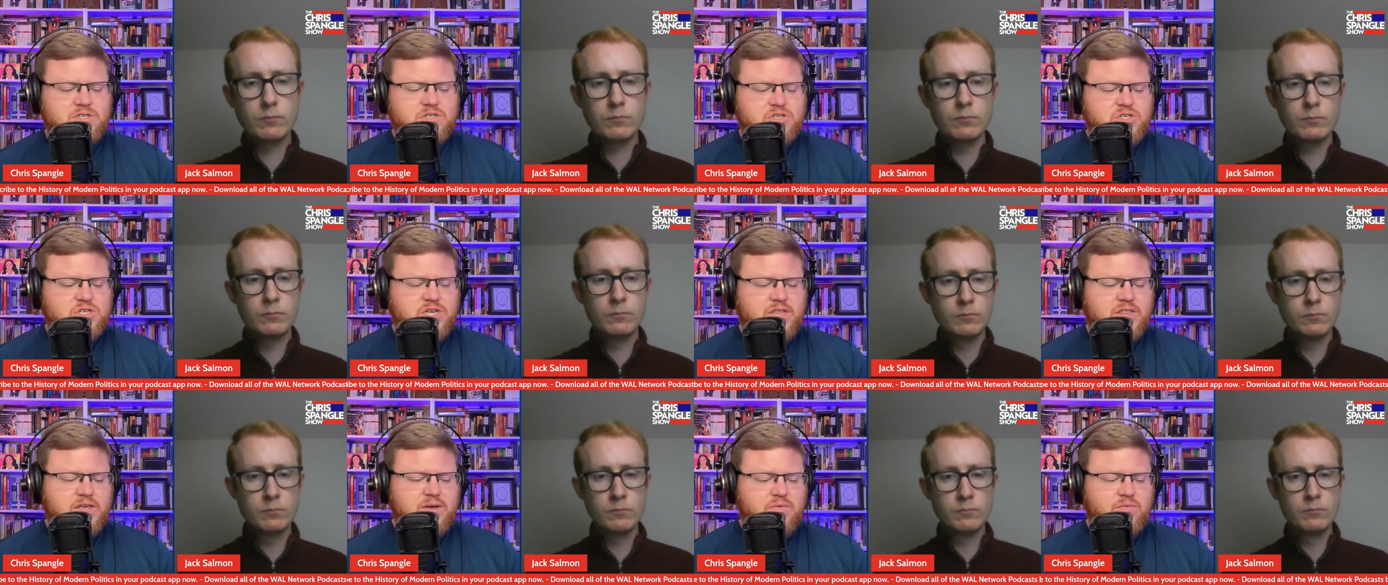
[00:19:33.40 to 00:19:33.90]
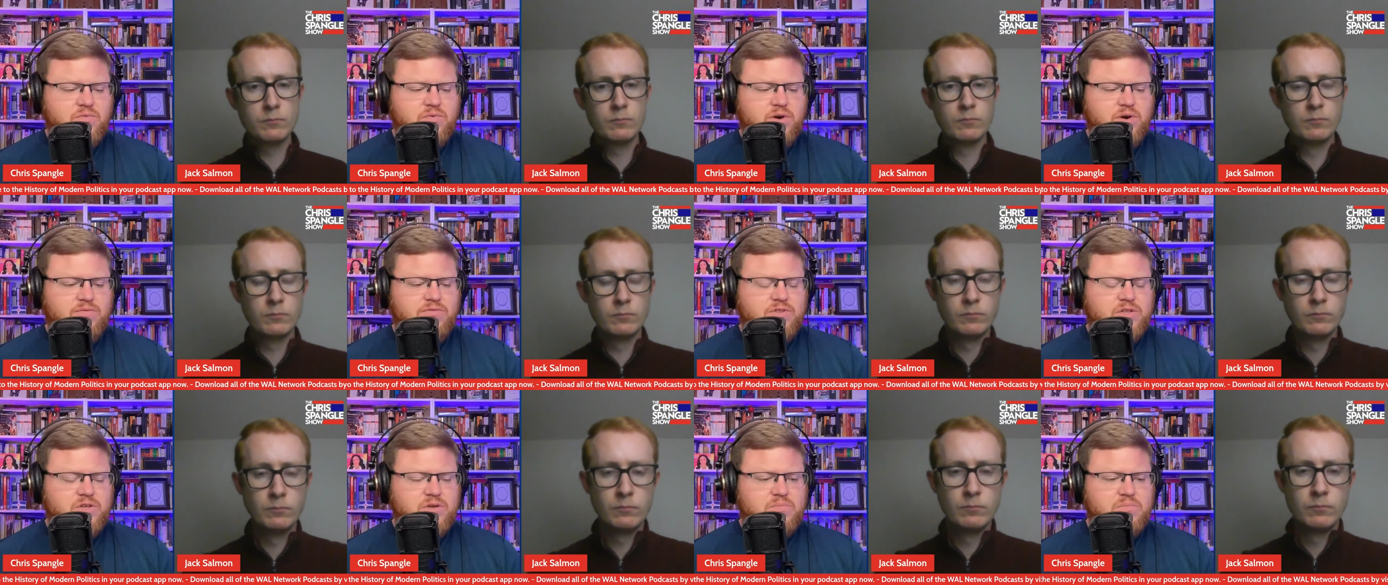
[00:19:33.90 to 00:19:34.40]
Speaker 1: understand, that
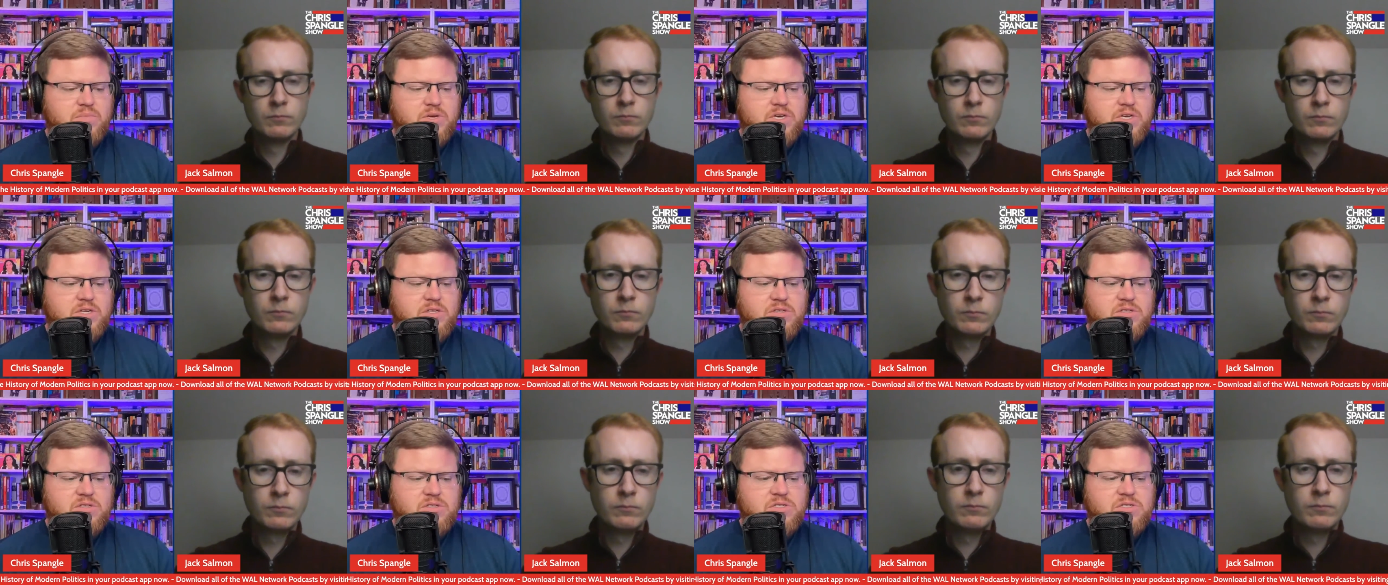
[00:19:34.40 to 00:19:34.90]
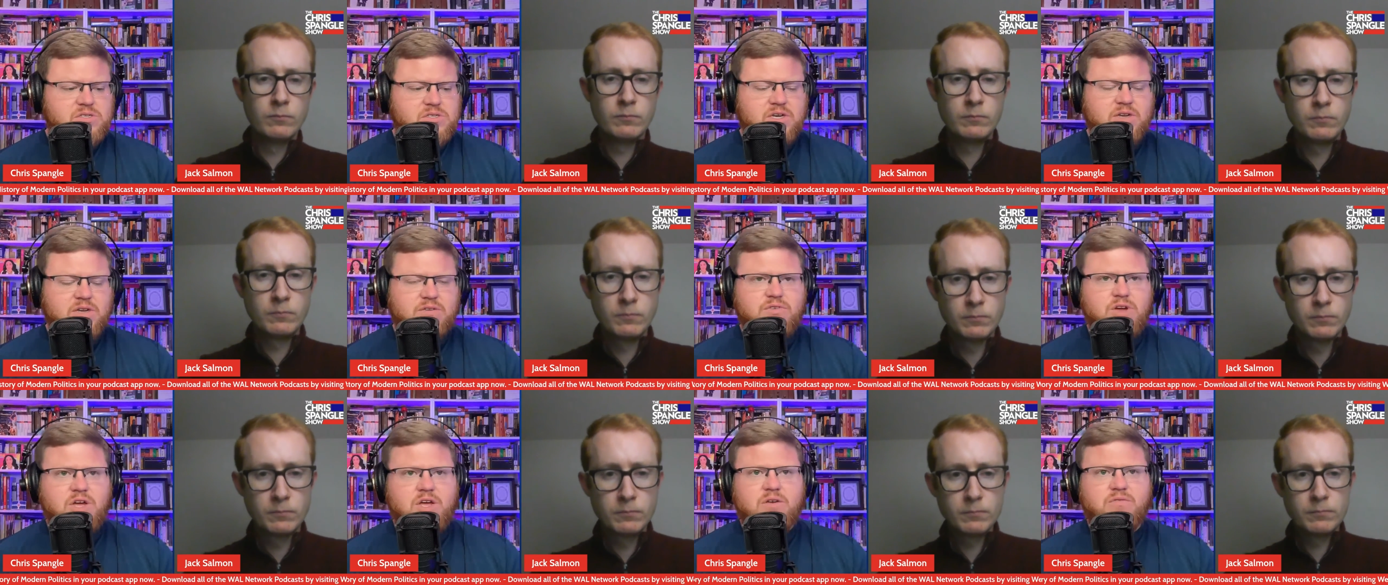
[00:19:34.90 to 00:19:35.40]
roughly means
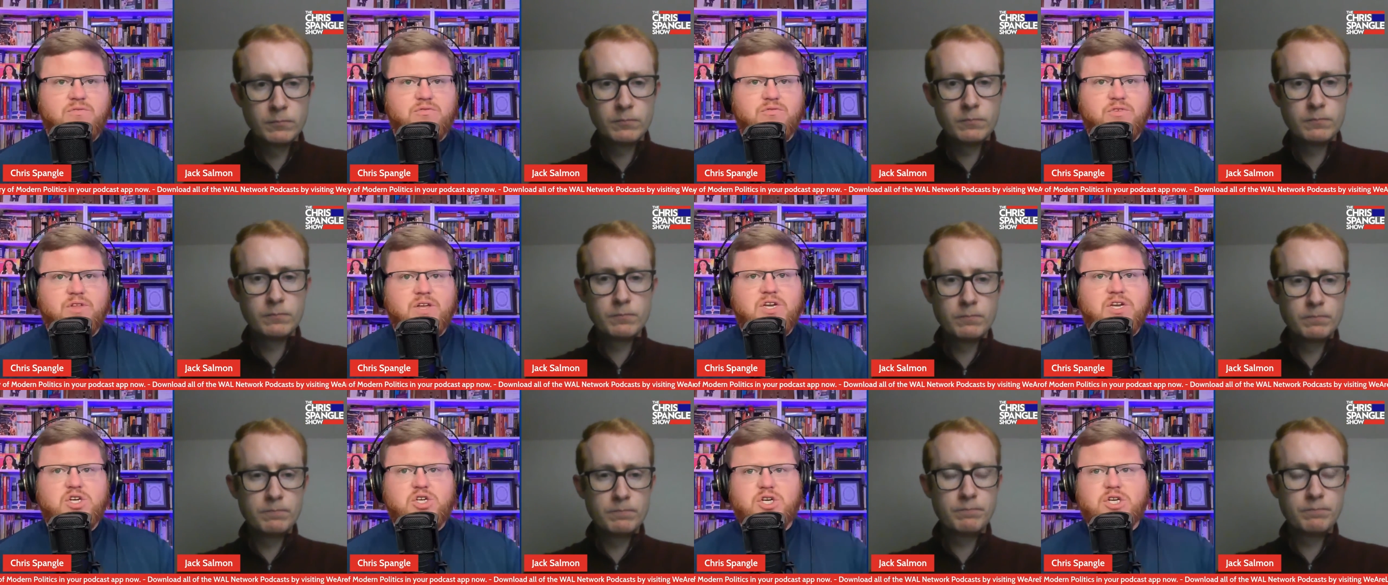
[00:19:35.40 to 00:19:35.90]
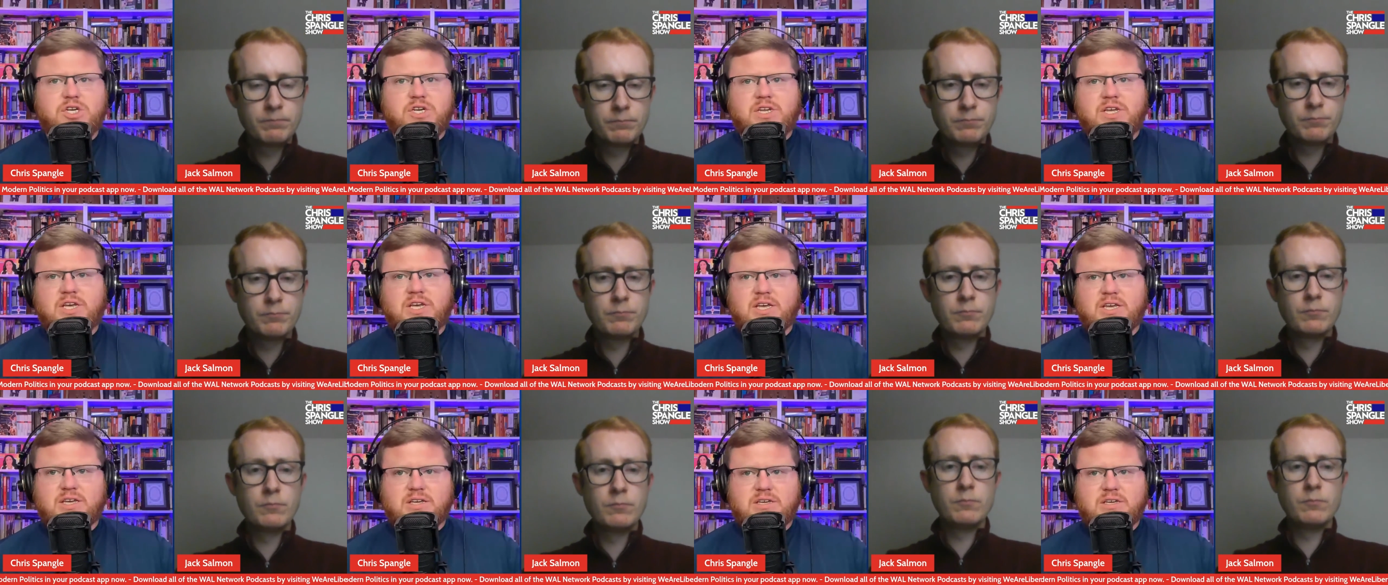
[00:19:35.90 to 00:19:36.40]
in, inflation
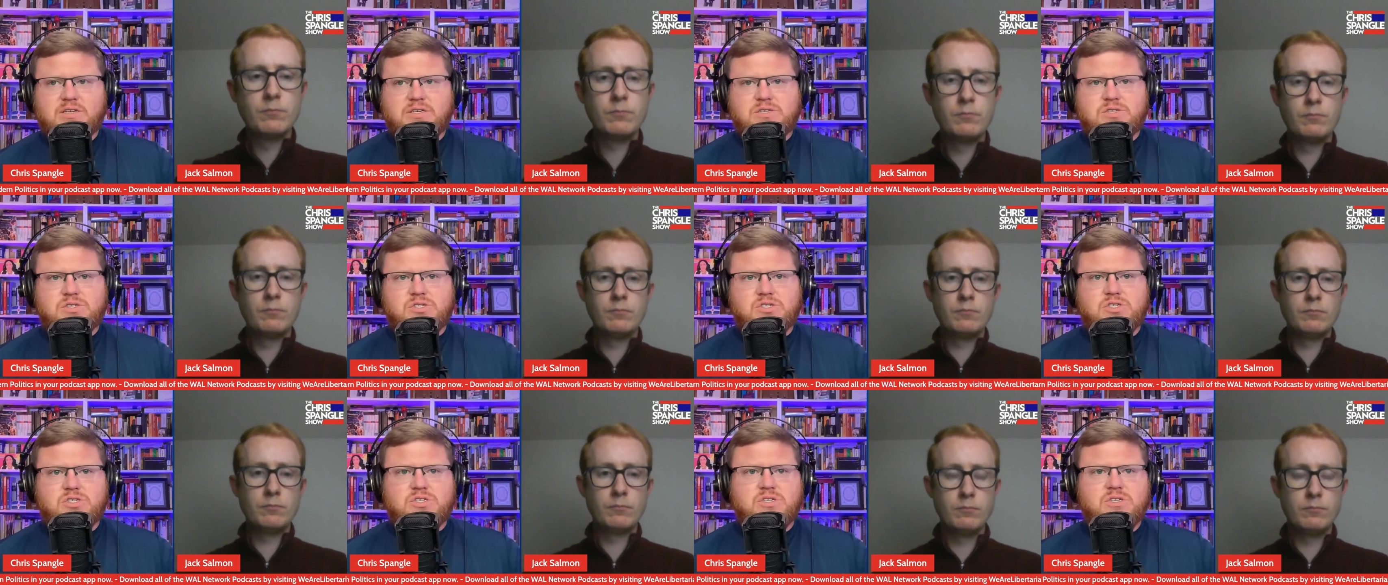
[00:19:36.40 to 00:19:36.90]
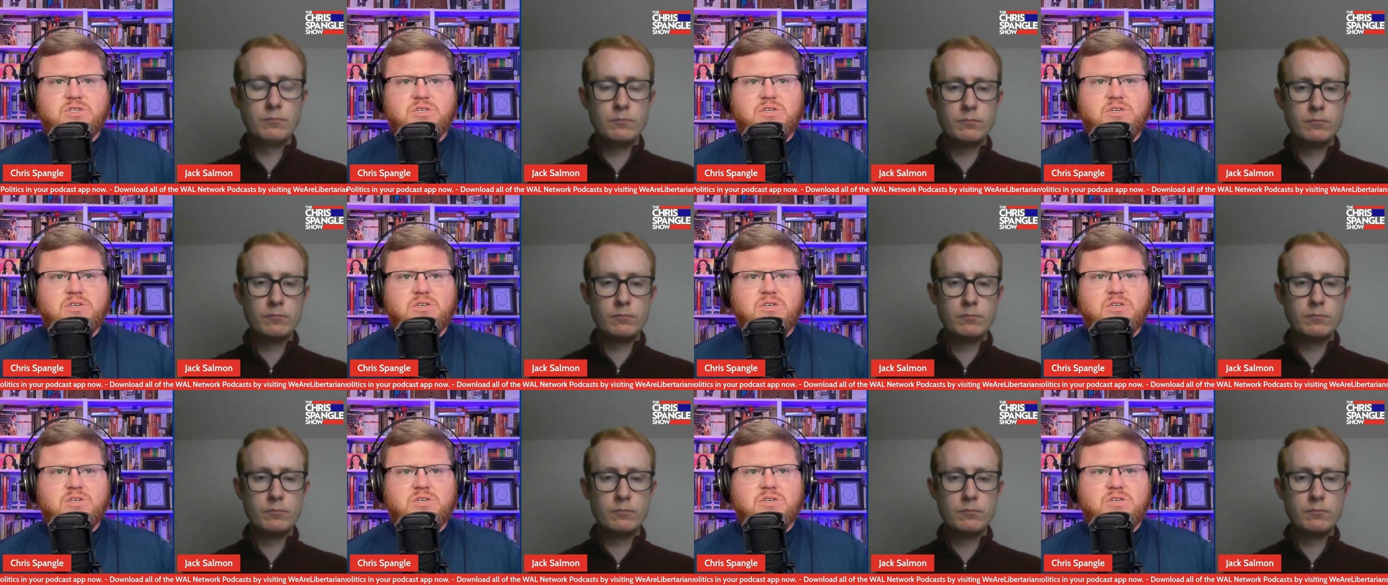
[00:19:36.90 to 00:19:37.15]
is